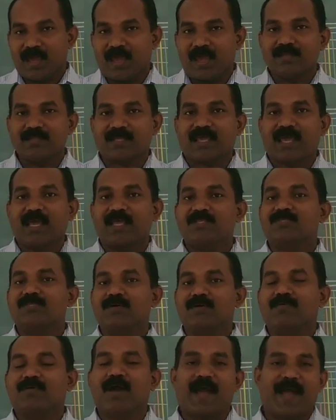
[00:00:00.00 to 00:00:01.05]
In the case
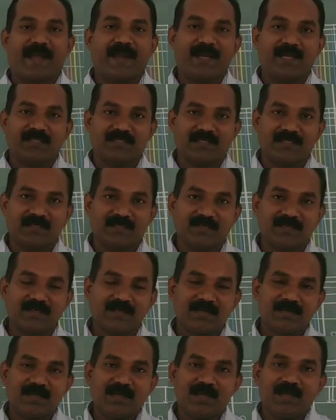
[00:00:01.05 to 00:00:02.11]
of hydrogen,
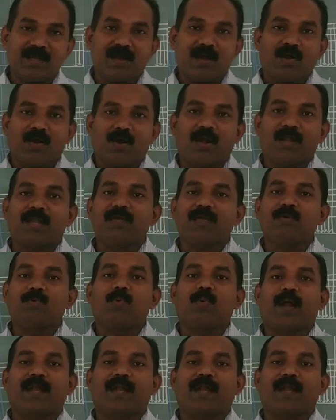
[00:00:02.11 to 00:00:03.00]
only